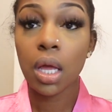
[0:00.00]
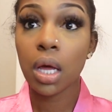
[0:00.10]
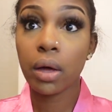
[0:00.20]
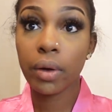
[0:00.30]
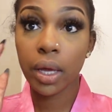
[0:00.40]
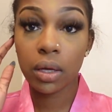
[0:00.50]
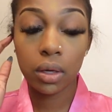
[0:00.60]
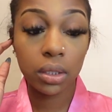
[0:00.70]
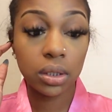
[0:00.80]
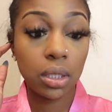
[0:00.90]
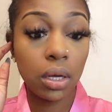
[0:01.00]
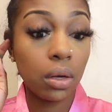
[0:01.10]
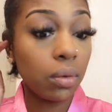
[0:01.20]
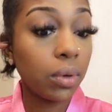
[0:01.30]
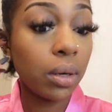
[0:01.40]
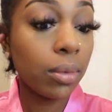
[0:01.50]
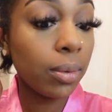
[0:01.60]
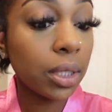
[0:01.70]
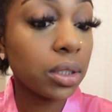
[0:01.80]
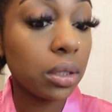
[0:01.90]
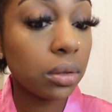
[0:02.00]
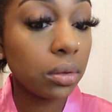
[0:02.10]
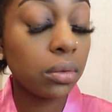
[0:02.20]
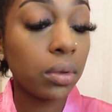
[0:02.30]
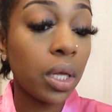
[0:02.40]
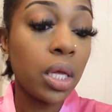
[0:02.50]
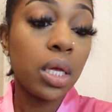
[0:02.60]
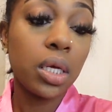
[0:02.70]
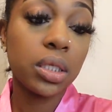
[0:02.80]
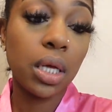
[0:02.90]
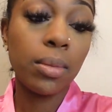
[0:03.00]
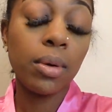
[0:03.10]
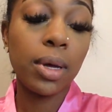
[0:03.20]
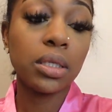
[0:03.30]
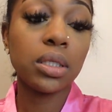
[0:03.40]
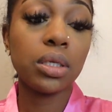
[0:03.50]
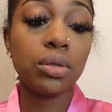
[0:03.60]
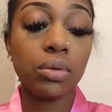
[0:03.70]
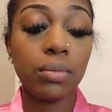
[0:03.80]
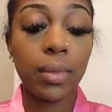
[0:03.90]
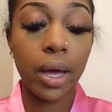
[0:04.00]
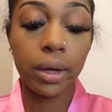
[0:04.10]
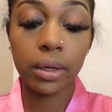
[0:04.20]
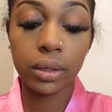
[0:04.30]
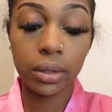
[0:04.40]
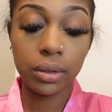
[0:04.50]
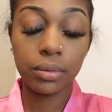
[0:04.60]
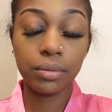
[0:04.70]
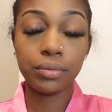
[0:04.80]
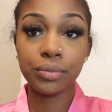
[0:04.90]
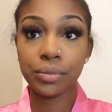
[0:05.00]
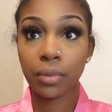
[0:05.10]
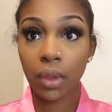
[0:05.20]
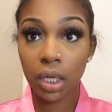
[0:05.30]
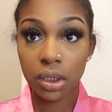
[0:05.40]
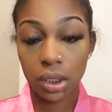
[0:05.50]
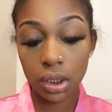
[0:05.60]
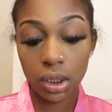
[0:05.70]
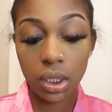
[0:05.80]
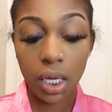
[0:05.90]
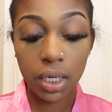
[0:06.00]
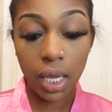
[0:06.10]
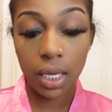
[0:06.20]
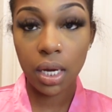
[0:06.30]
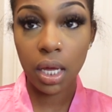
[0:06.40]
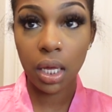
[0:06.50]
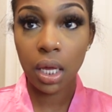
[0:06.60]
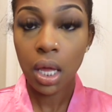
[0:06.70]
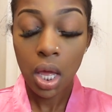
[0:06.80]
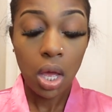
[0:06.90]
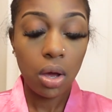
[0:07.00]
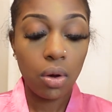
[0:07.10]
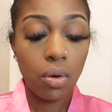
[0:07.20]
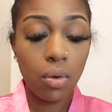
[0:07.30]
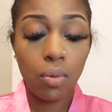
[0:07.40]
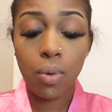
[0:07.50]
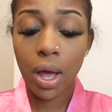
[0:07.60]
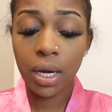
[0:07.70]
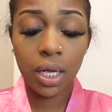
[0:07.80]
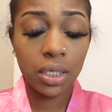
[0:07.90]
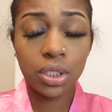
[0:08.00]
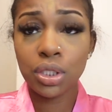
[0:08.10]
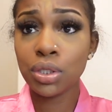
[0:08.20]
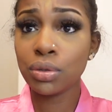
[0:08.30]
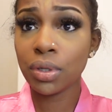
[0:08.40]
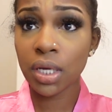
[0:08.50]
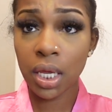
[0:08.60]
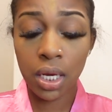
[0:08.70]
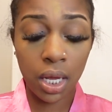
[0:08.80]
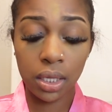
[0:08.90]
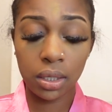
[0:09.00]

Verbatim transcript: Okay y'all, so what I'm about to do is I'm about to do my, um, since it's like date night, why not just do a day night